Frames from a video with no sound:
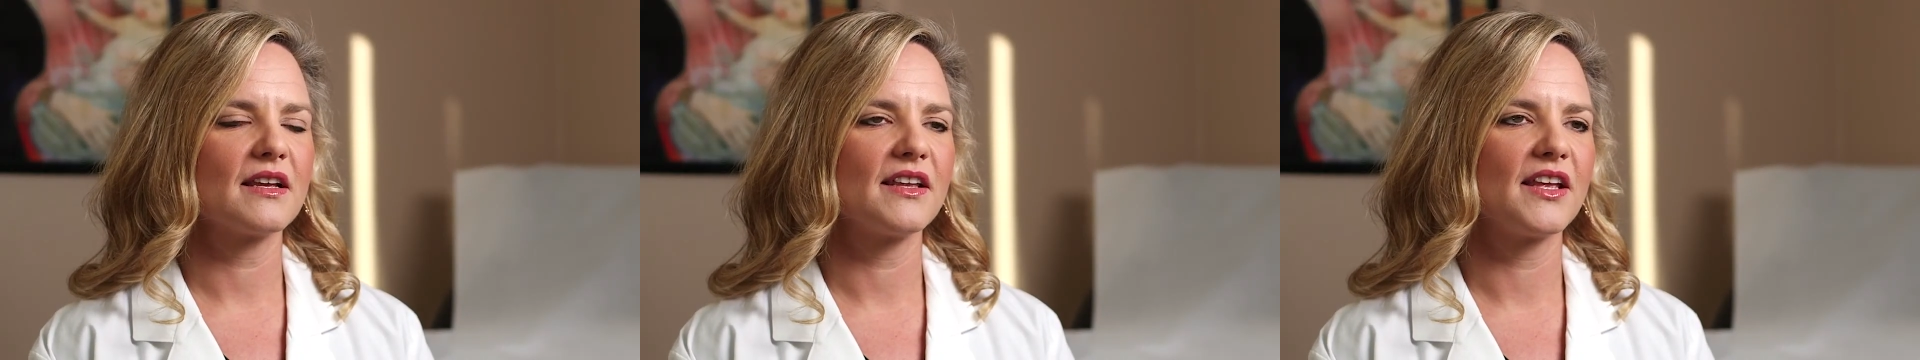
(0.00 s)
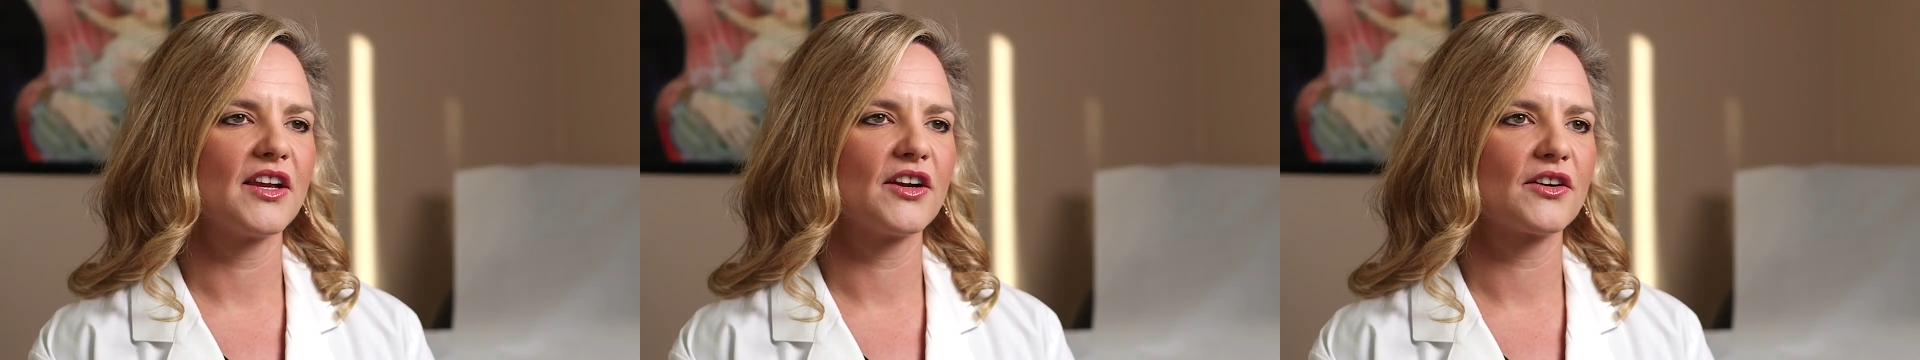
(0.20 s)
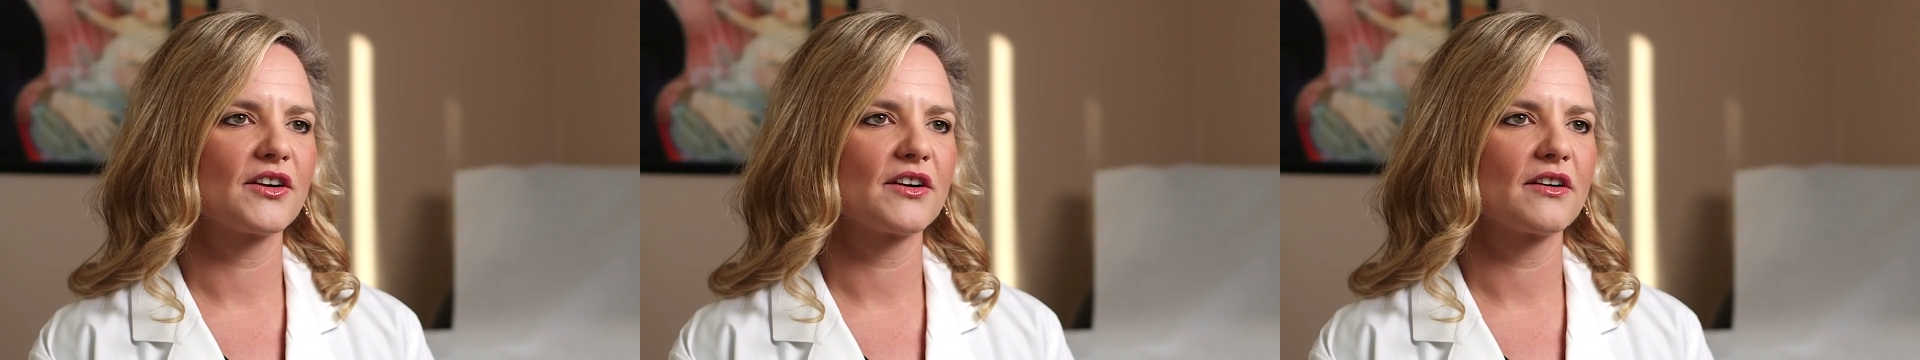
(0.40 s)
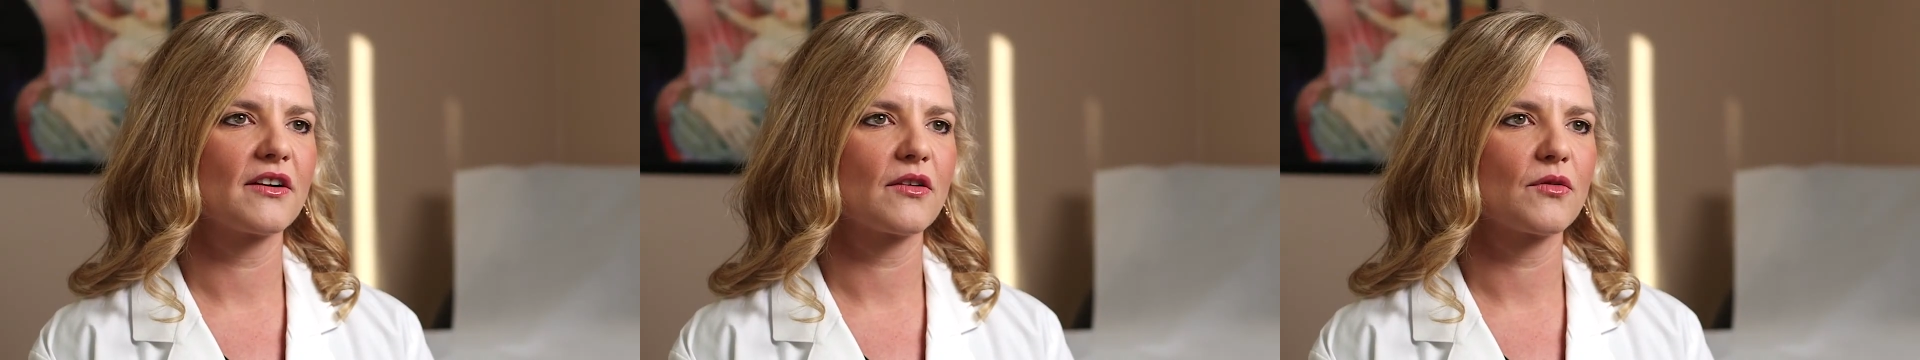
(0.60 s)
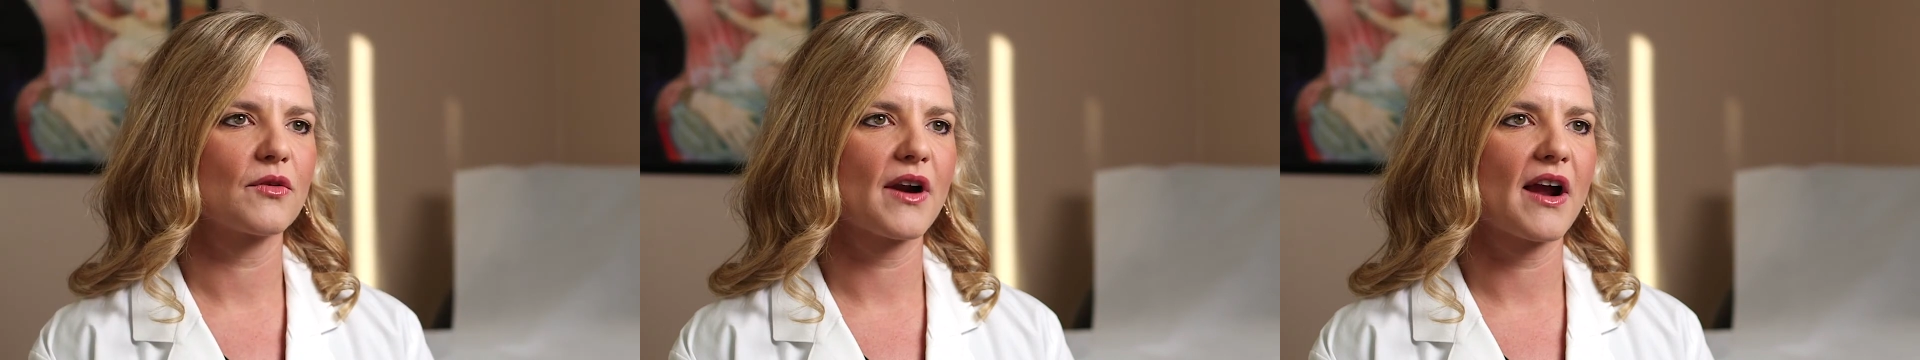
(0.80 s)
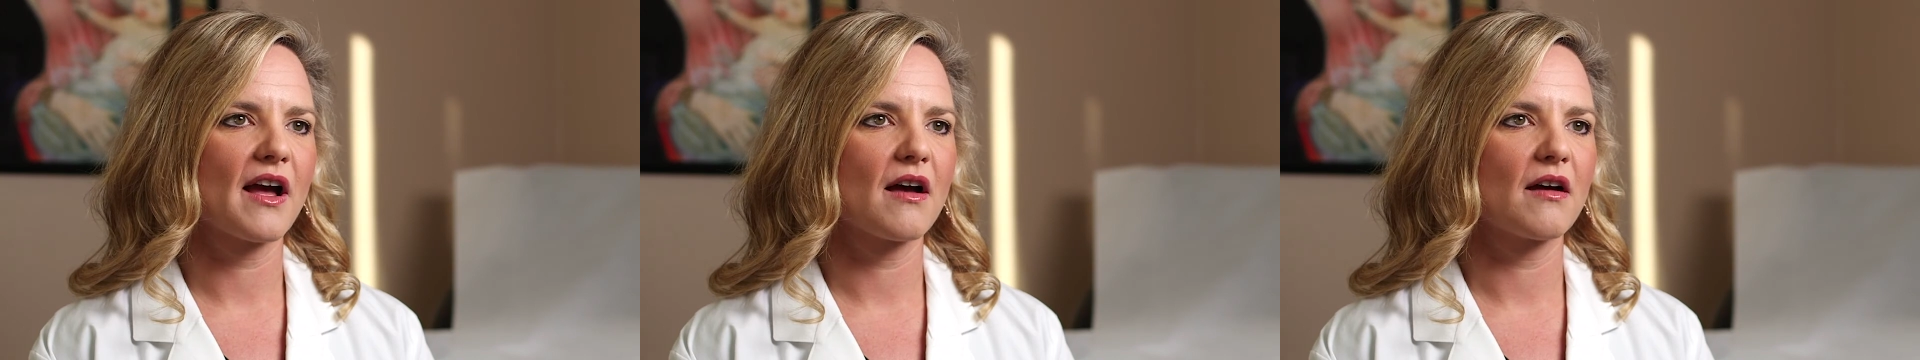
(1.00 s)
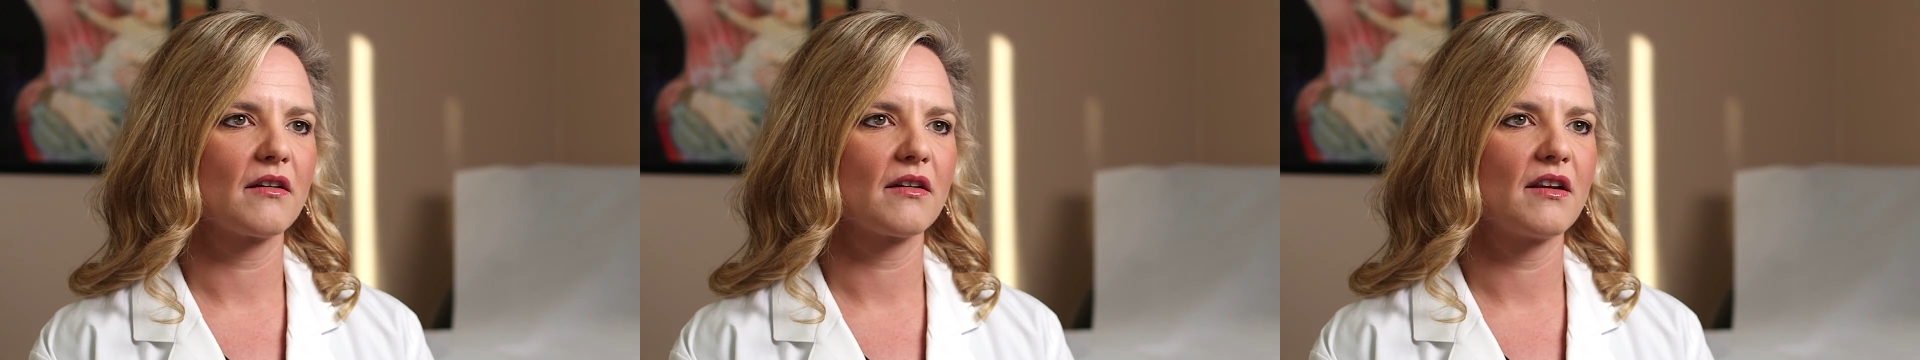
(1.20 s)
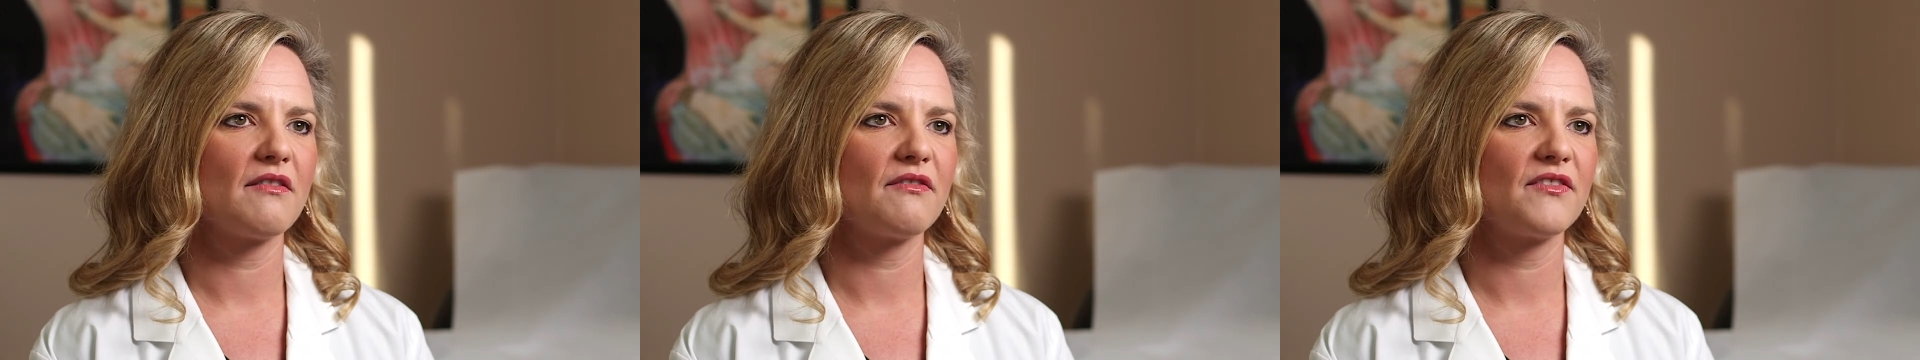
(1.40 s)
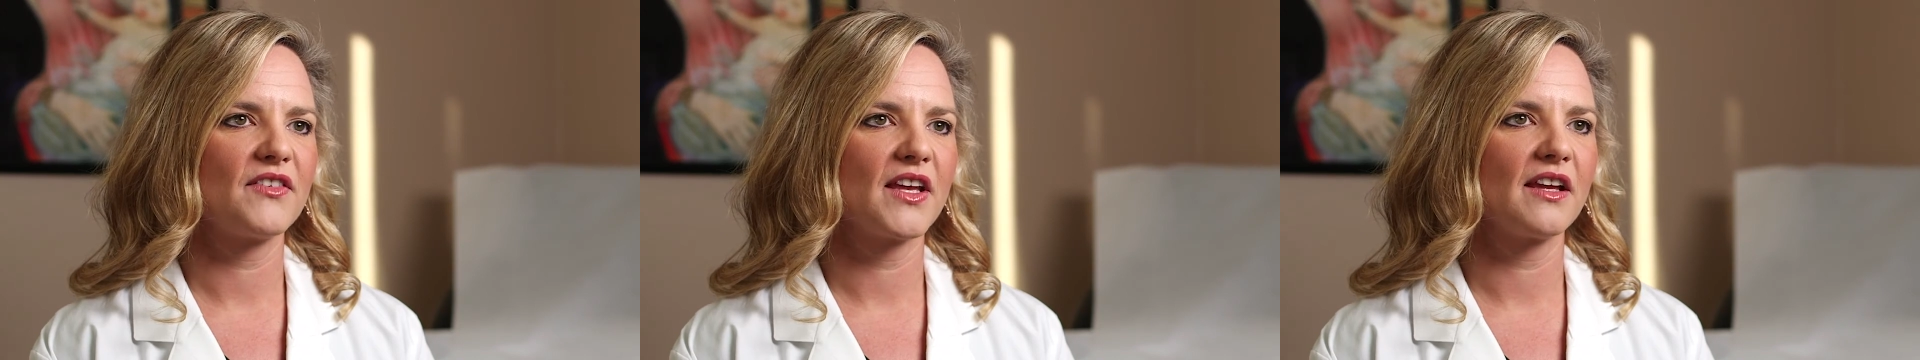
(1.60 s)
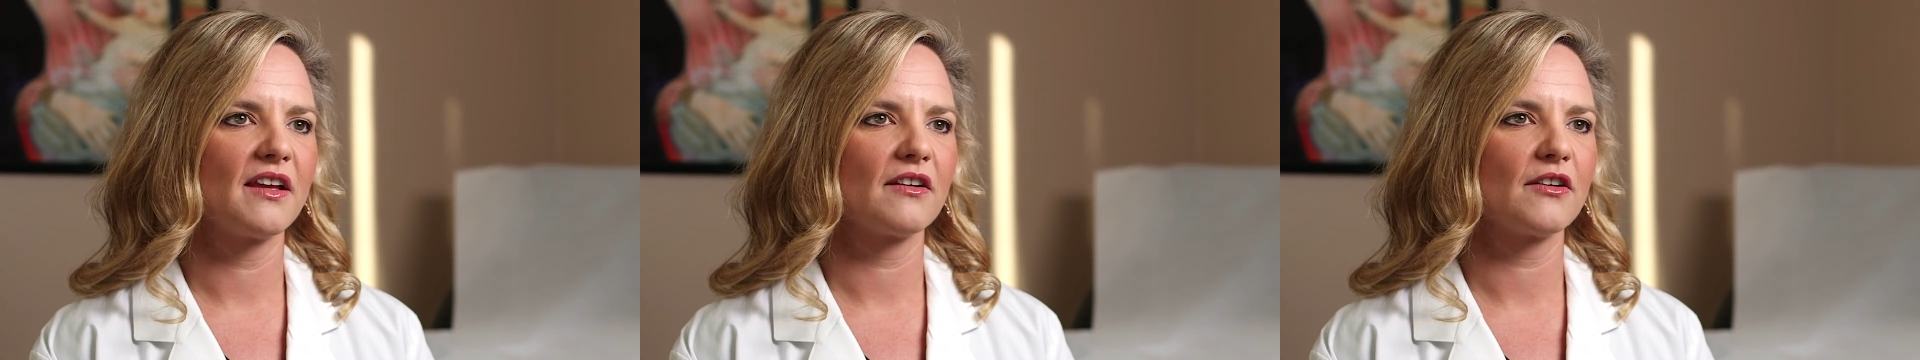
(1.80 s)
geared around
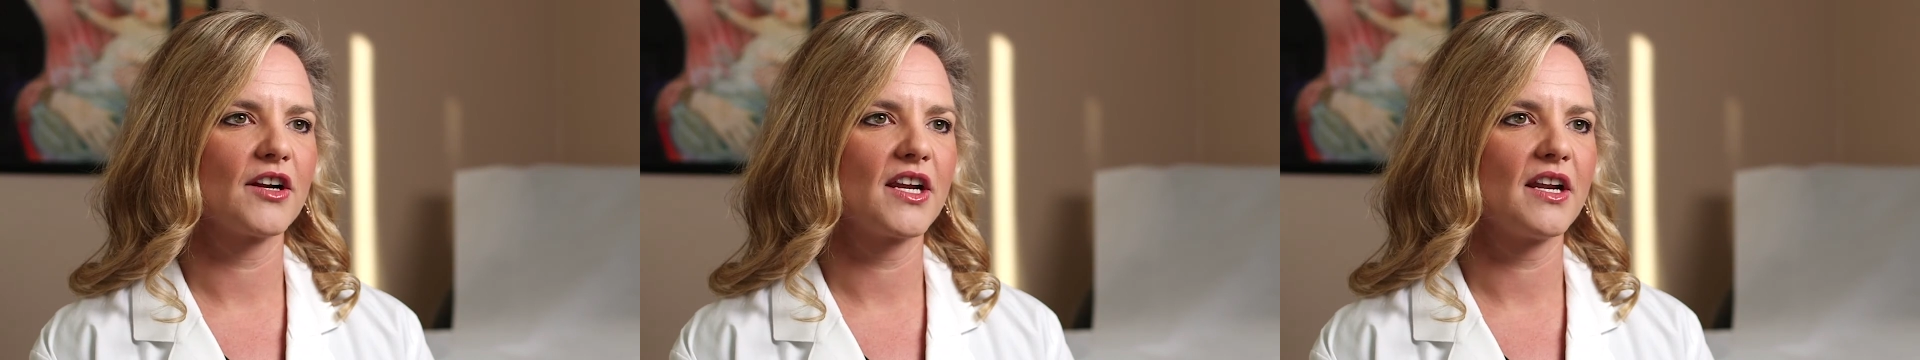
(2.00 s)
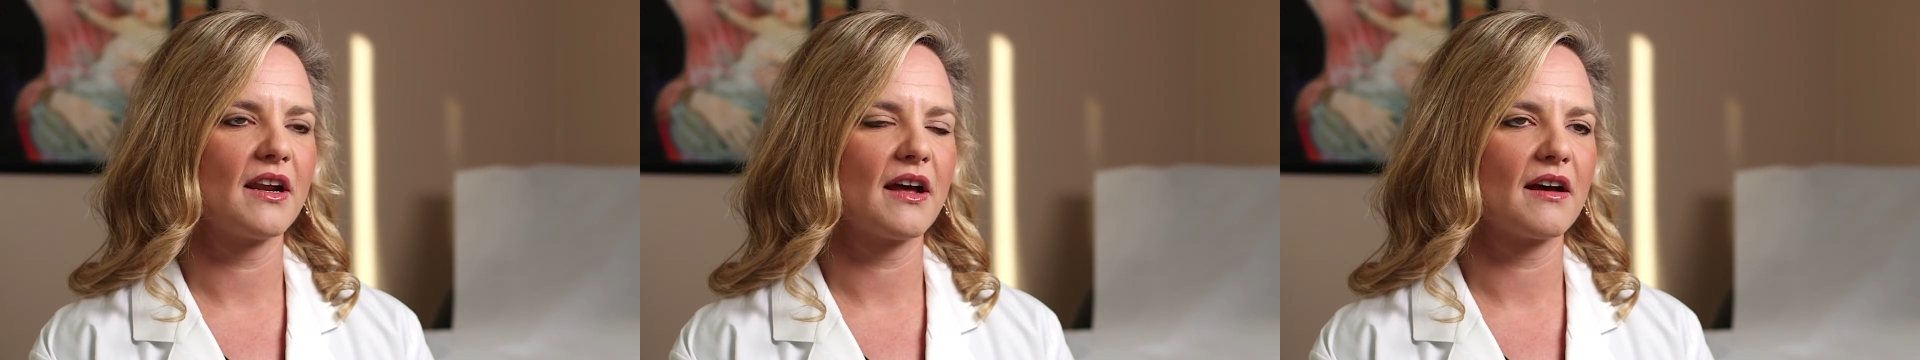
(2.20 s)
figuring